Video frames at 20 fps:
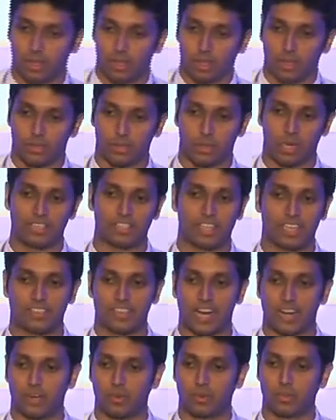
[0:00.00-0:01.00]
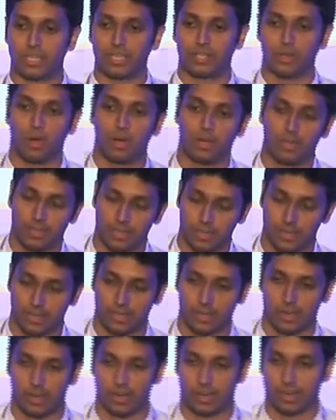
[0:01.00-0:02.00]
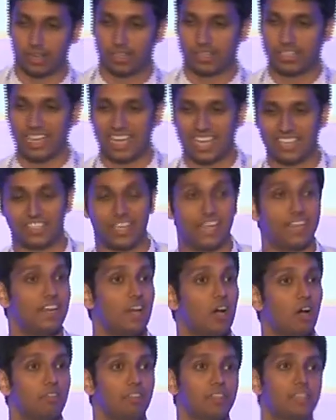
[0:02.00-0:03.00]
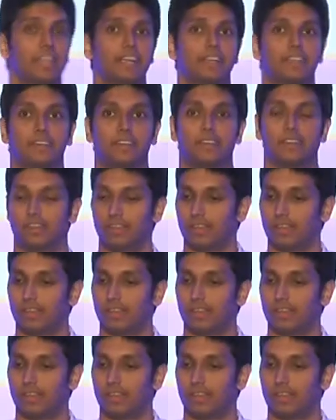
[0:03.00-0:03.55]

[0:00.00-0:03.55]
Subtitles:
So let's get started with the talk. The agenda of the date.